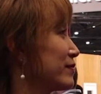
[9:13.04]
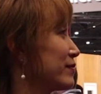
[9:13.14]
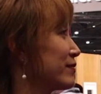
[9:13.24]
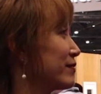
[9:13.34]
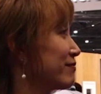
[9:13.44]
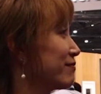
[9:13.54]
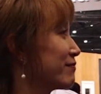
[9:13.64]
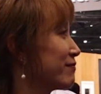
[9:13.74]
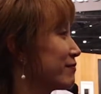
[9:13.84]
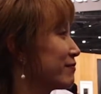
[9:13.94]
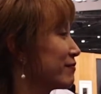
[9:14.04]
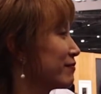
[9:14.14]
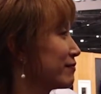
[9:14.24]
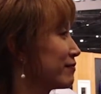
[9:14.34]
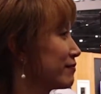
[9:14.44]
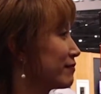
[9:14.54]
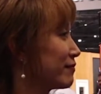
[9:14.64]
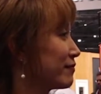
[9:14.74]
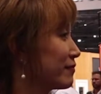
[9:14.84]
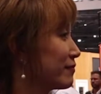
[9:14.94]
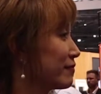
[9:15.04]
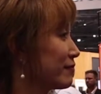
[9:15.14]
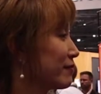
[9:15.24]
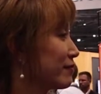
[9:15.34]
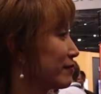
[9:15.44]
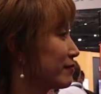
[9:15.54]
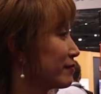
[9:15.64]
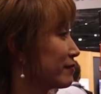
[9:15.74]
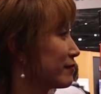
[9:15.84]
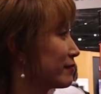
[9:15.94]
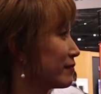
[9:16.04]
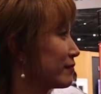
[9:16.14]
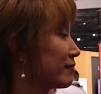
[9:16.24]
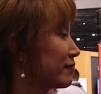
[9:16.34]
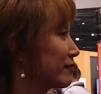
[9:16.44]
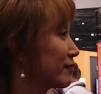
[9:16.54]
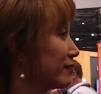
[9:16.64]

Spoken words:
(not speaking)